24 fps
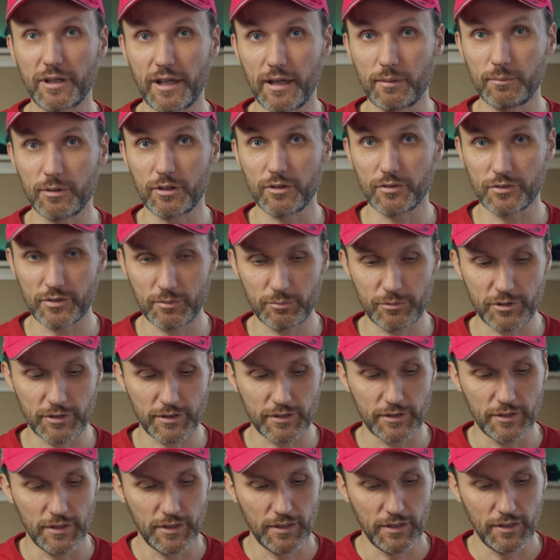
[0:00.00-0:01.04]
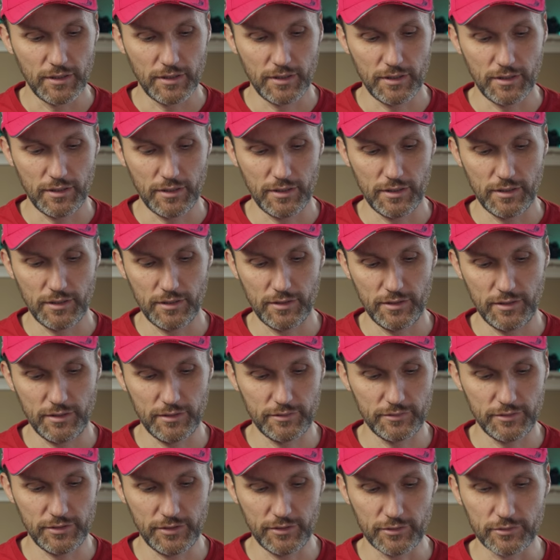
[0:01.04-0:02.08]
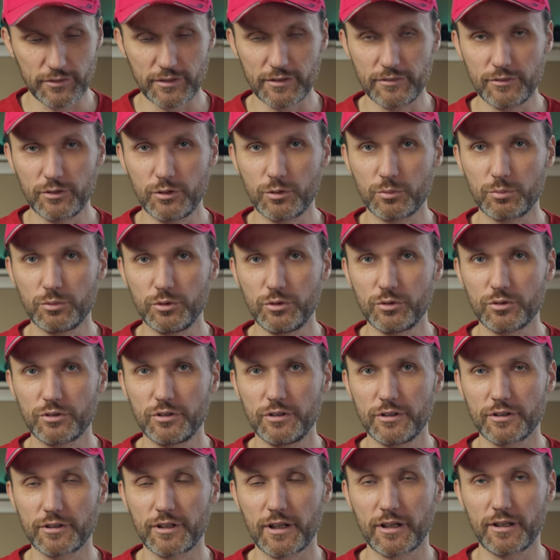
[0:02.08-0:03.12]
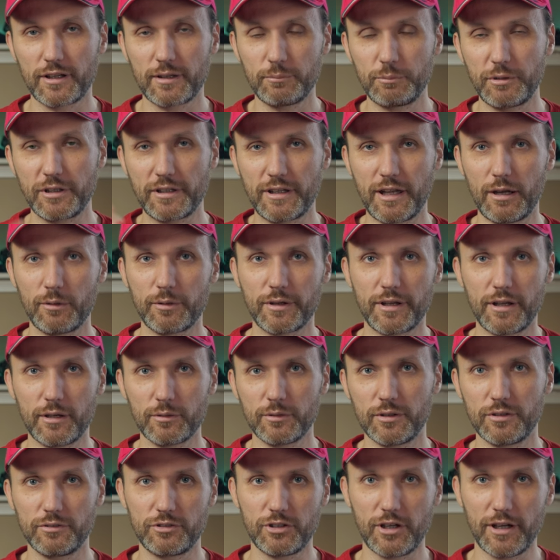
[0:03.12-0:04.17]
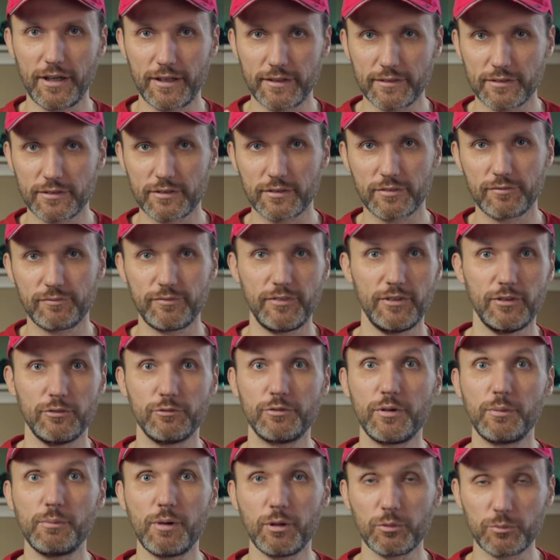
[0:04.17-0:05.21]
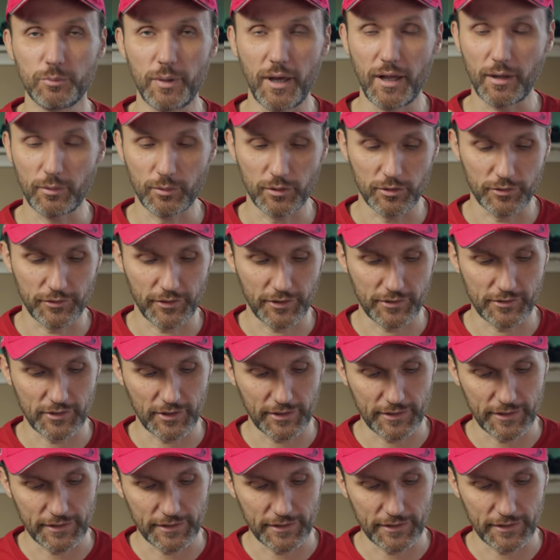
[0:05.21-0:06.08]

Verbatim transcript: camera or something, uh, and you know then you usually are not going to be carrying on a giant you know V-mount battery or things like